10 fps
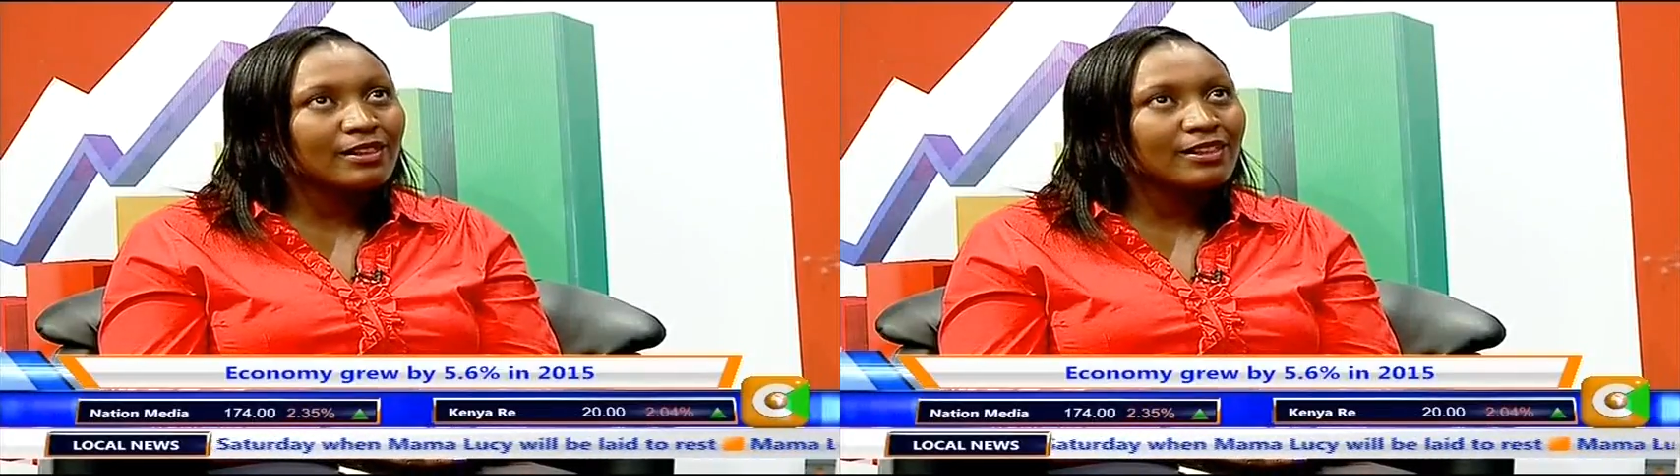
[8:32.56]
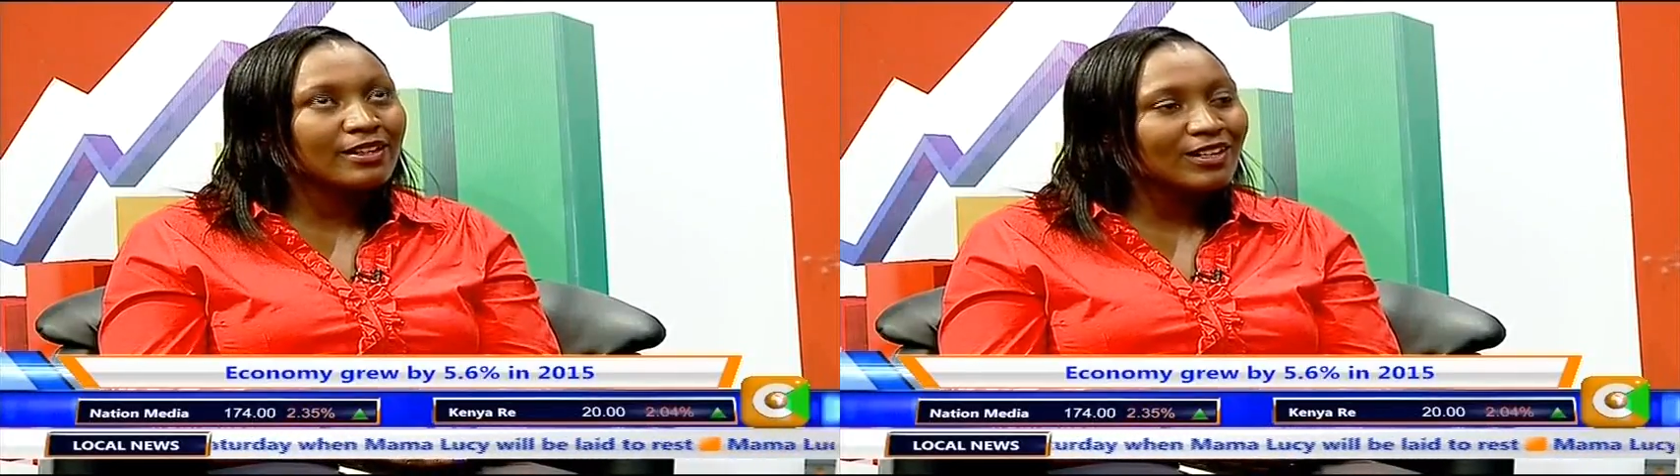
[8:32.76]

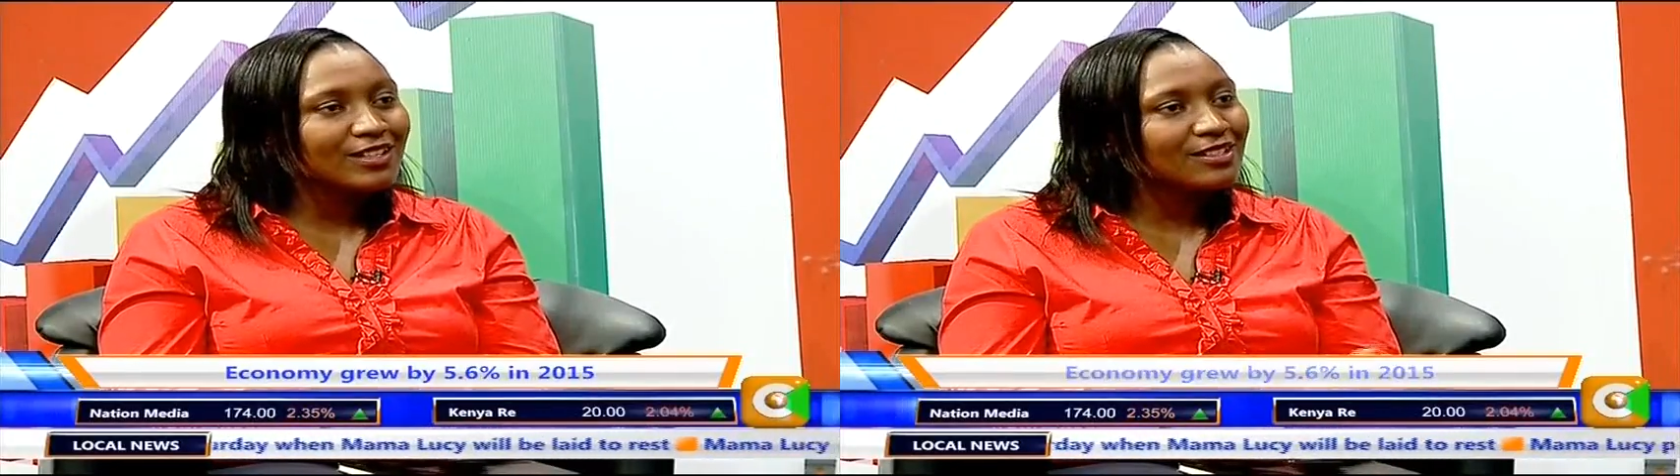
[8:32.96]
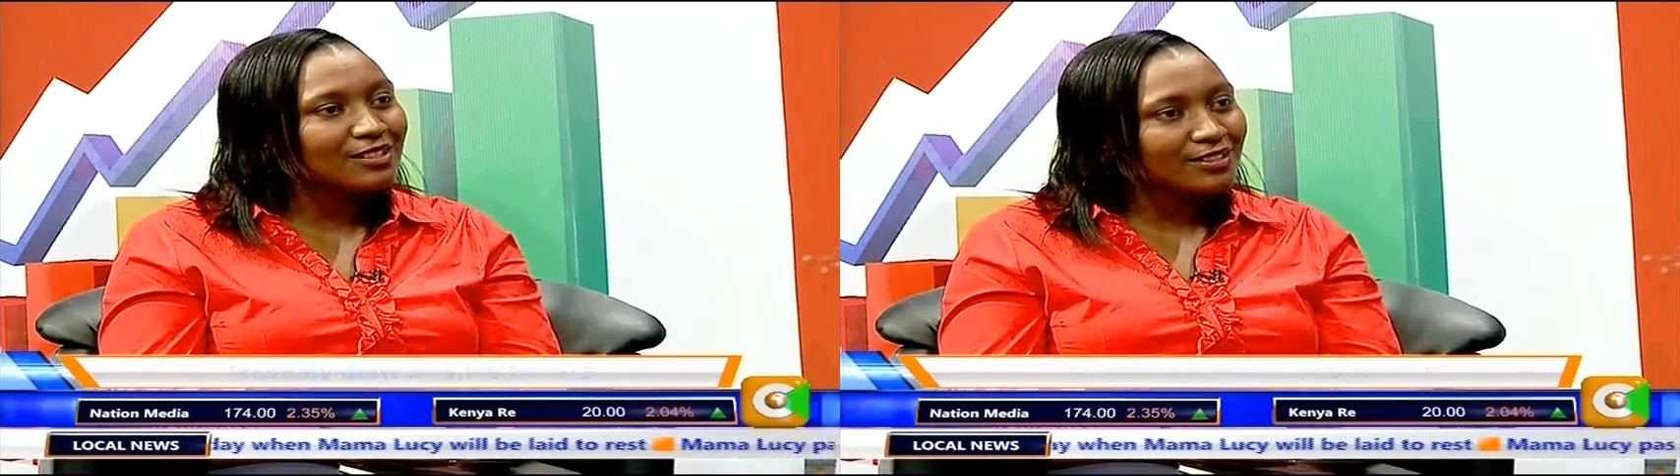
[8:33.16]
real
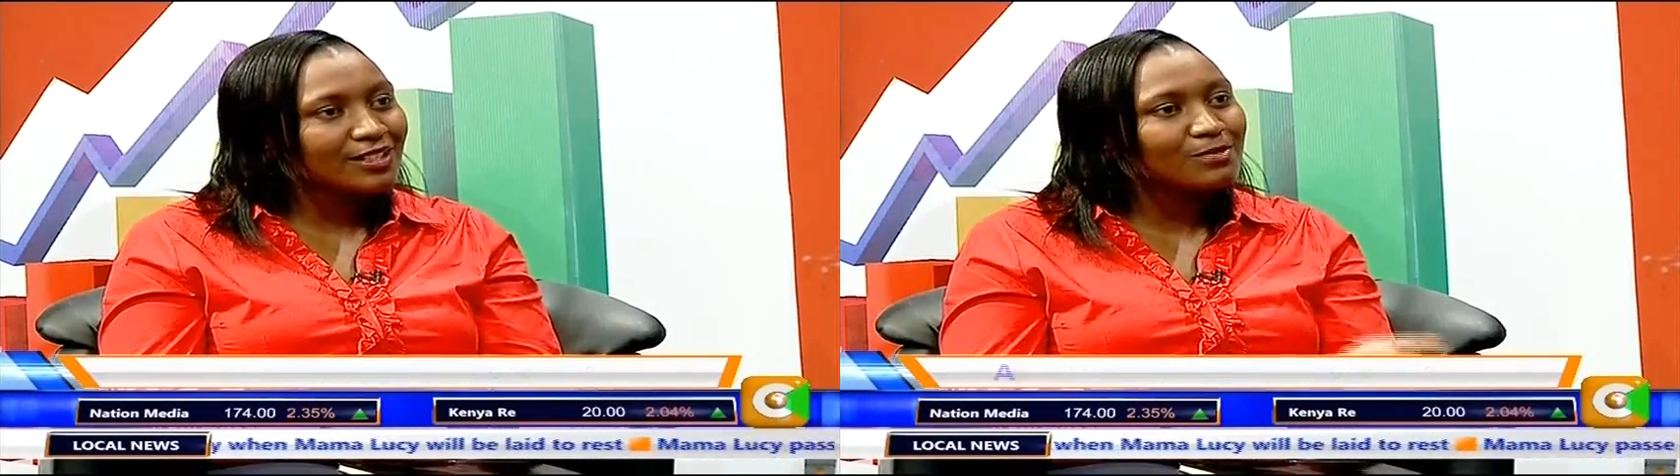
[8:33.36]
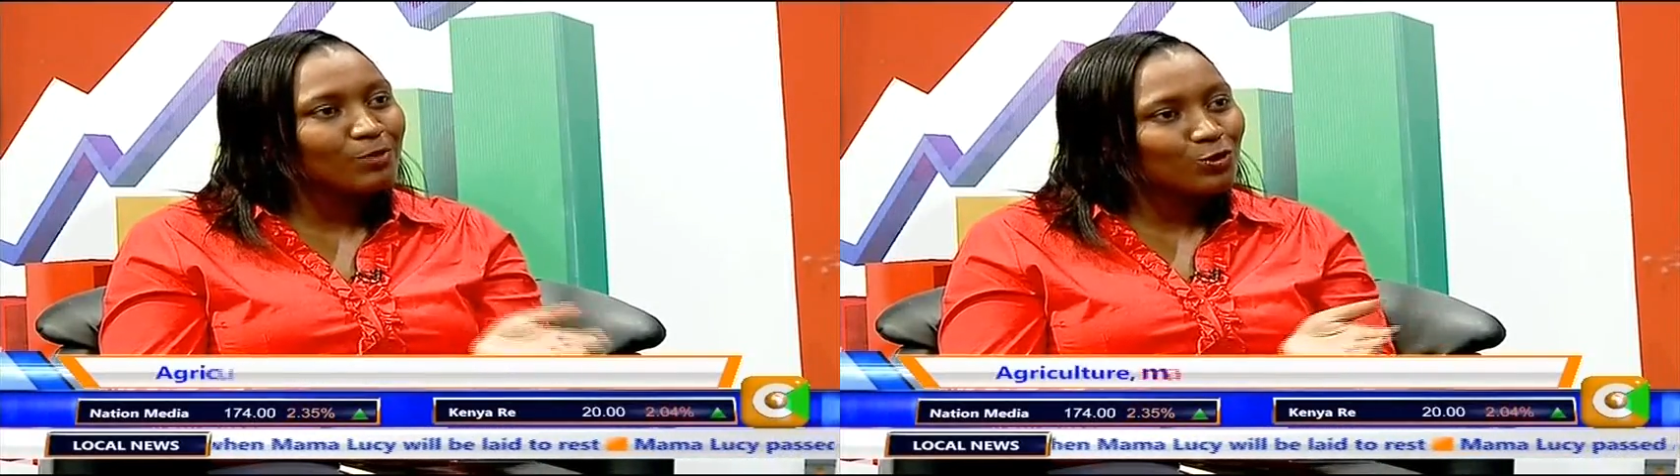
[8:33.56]
estate sector
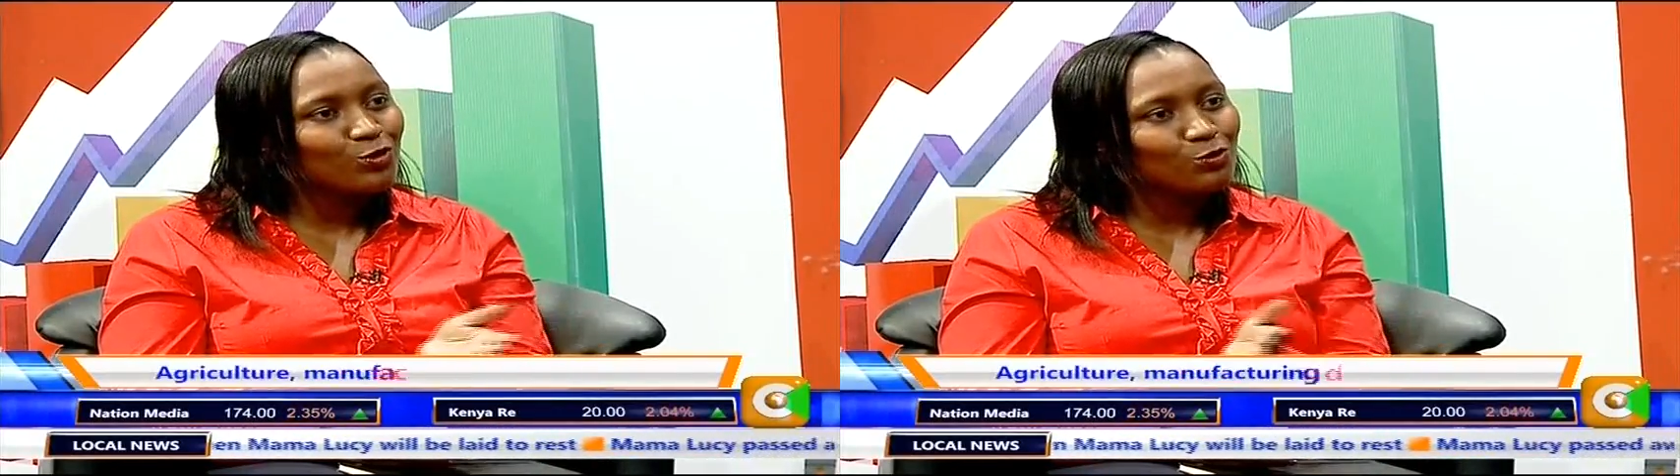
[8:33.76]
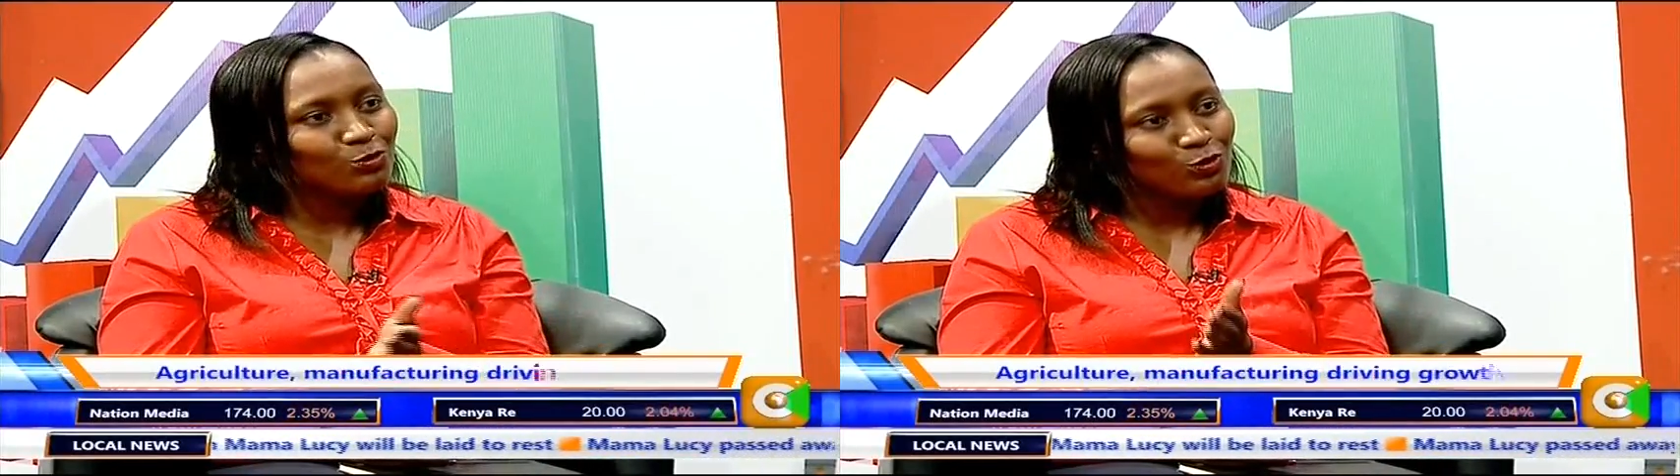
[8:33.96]
is bound
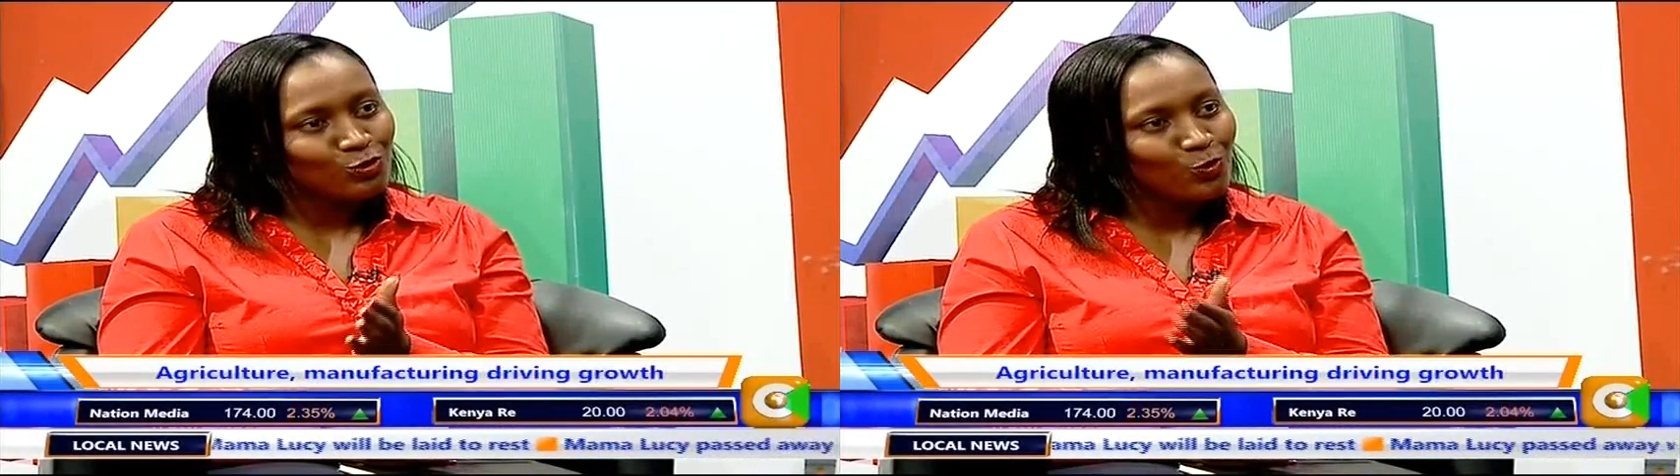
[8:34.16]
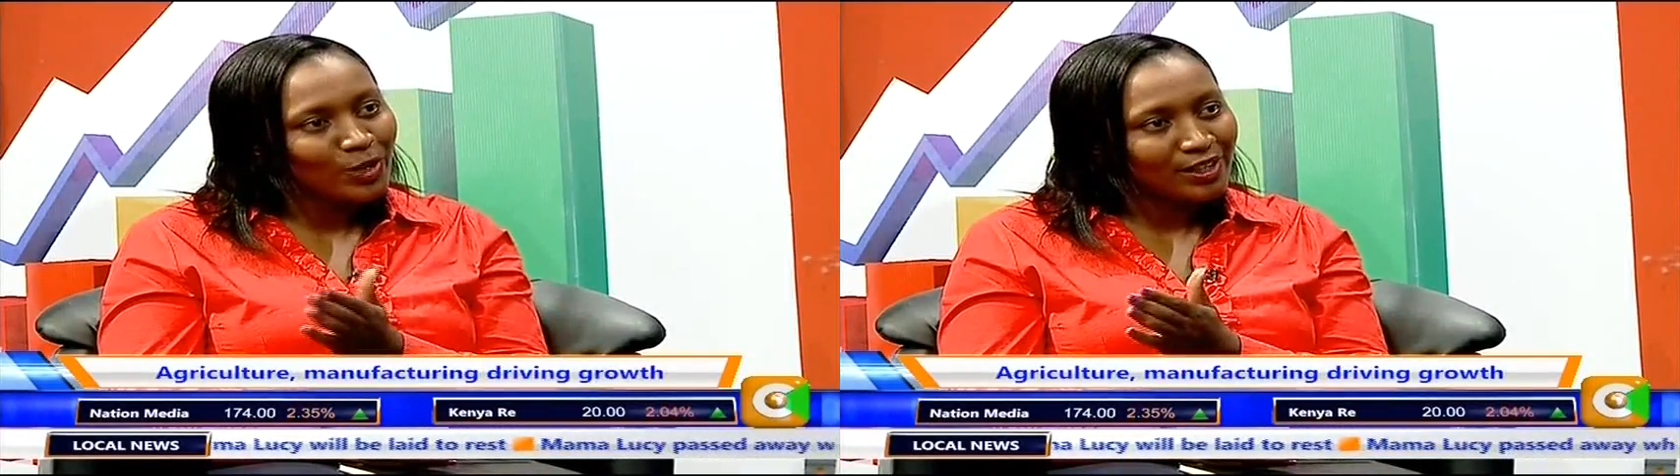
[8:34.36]
to
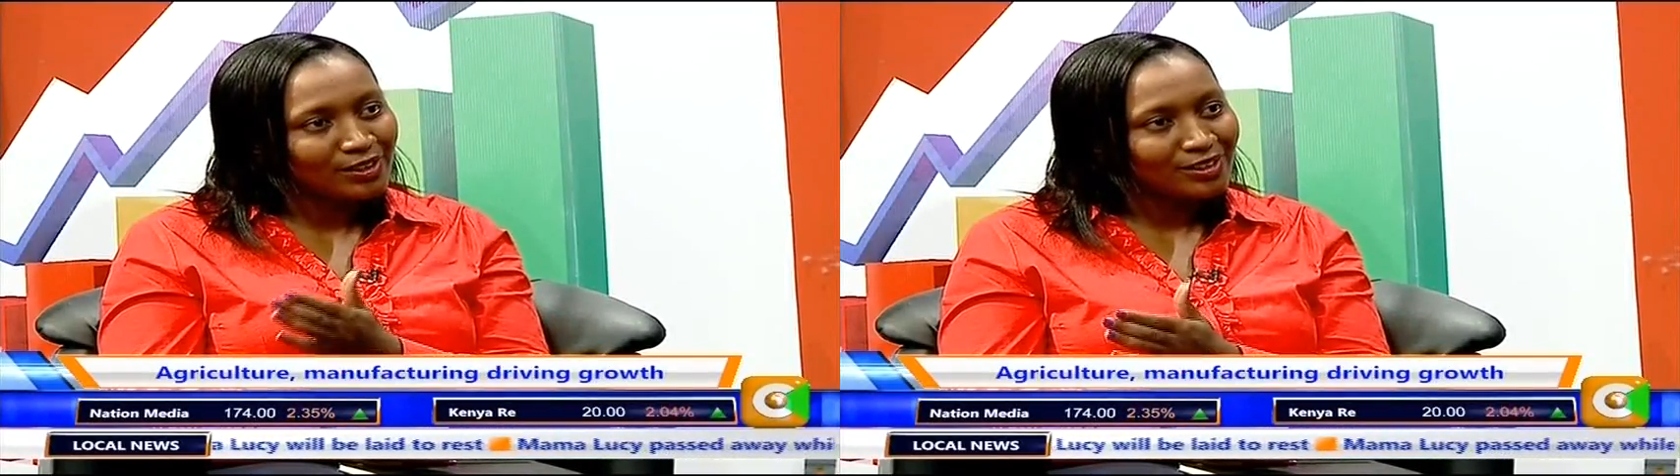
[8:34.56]
do well.